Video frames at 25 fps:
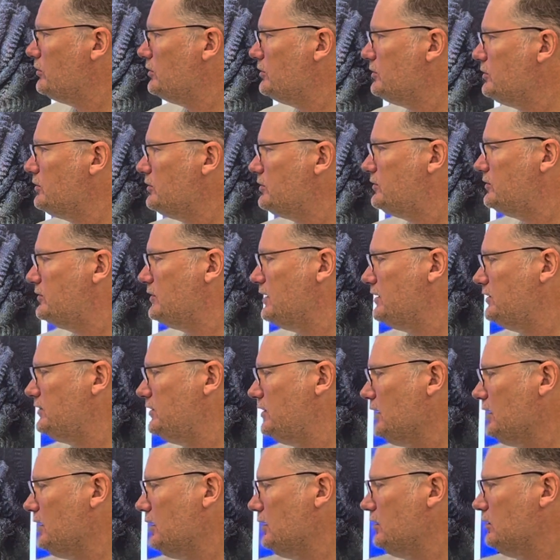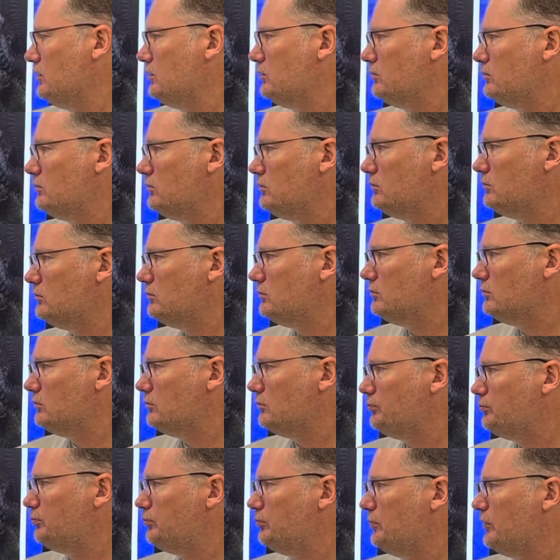setae.
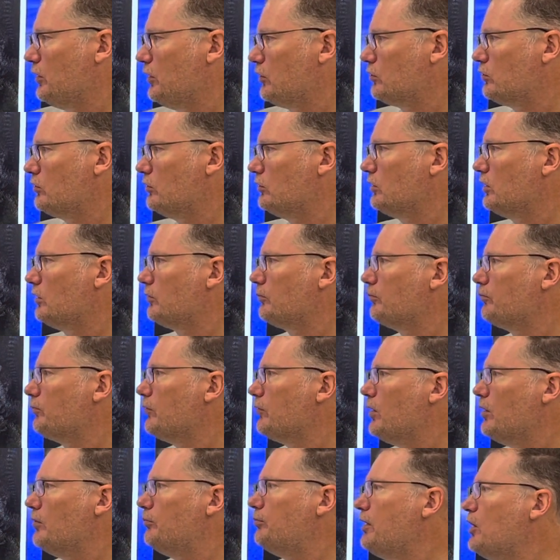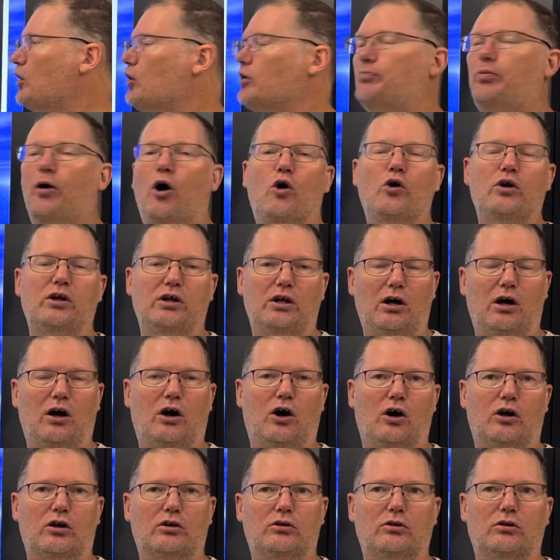Their, their parapodia
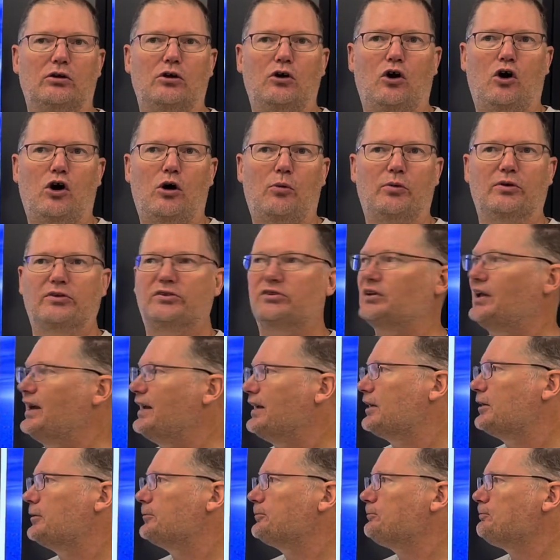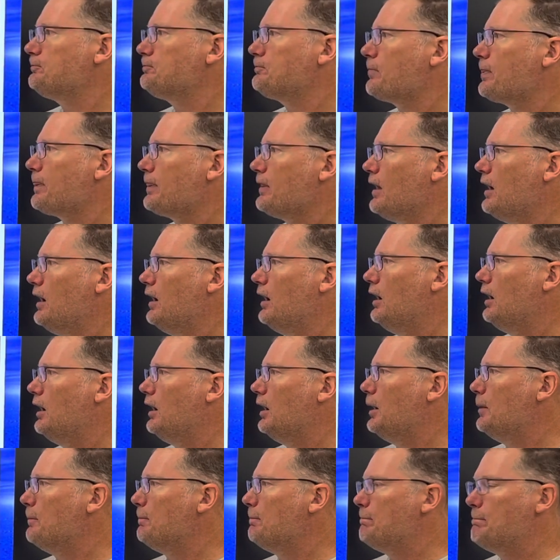are almost like
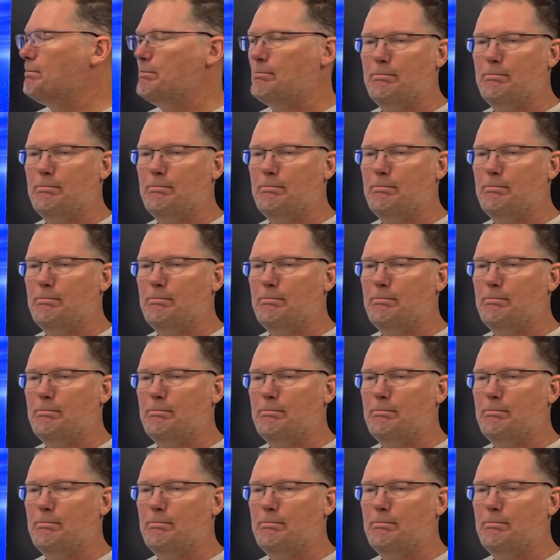um,